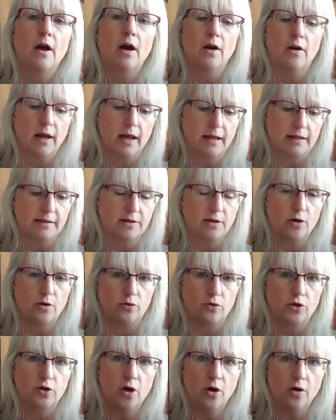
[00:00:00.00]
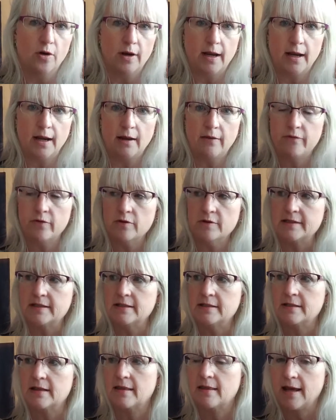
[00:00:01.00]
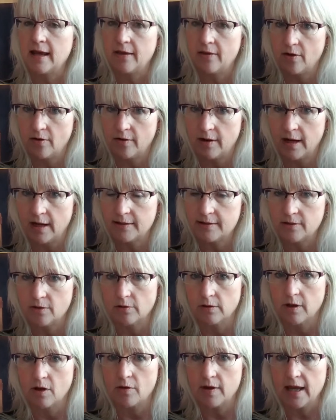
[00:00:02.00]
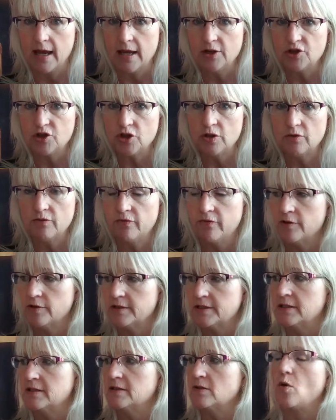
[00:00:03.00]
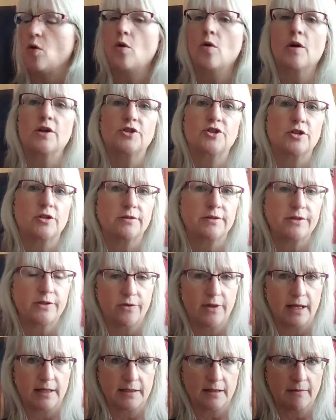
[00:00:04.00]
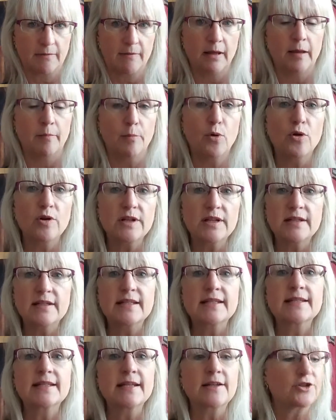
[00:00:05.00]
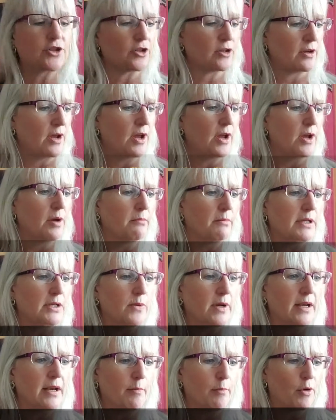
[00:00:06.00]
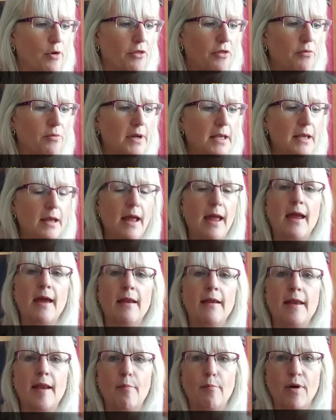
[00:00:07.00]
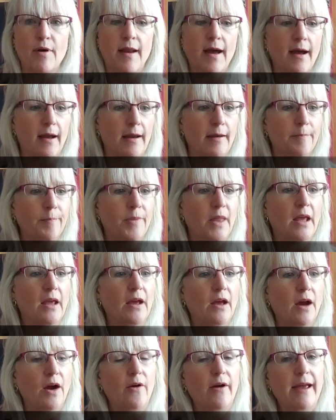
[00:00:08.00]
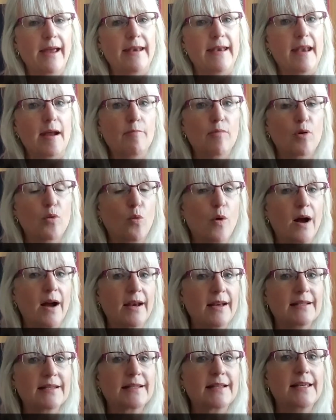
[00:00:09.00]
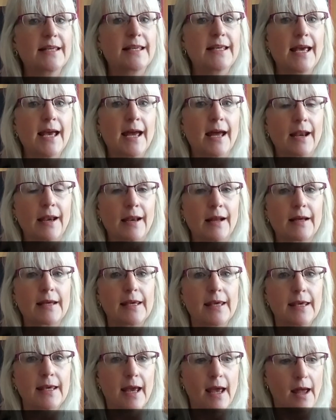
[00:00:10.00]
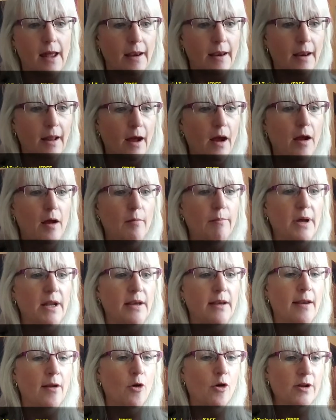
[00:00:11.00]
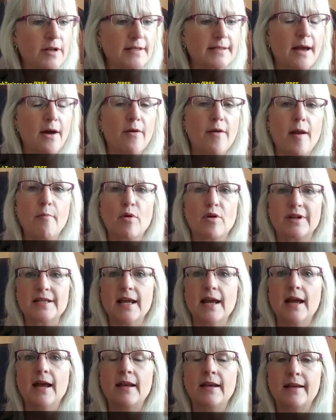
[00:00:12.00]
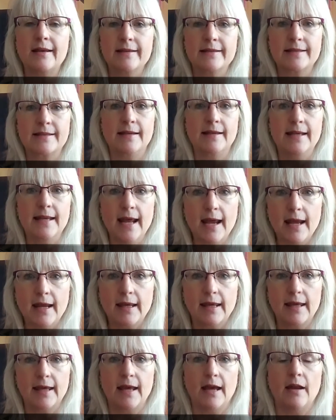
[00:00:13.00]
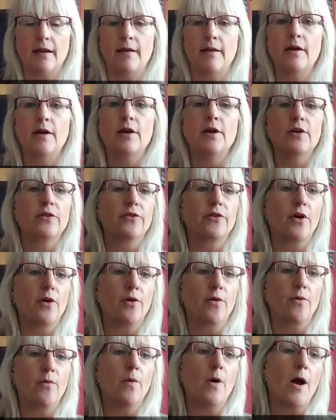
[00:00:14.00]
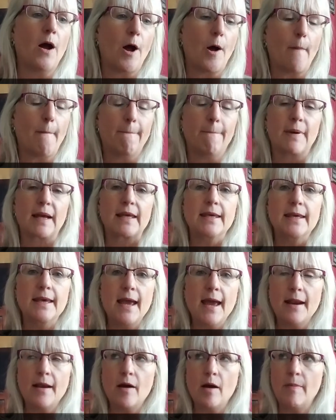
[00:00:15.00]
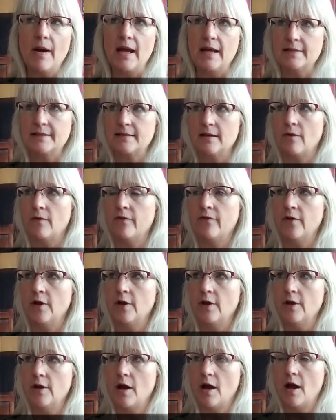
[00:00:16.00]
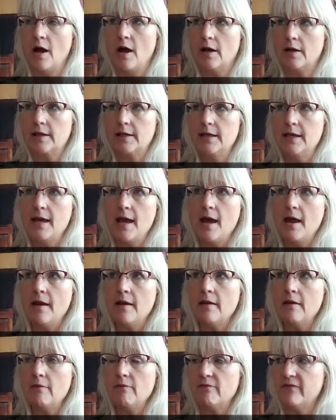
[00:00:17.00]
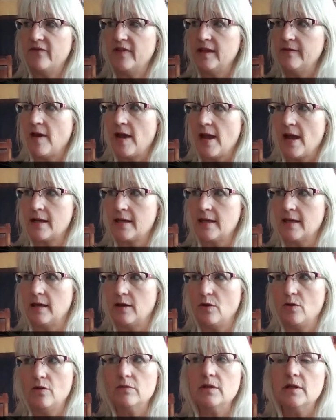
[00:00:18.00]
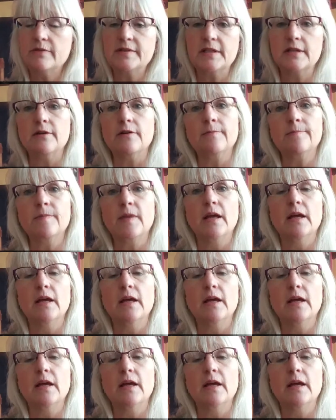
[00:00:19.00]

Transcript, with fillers: Okay, so donde versus de donde. So location versus origin. So that's an important distinction between number 3 and number 9. Okay, number 1 is quién. But notice how number 10 is de quién. So quién all by itself. ¿Quién vive aquí? Who lives here?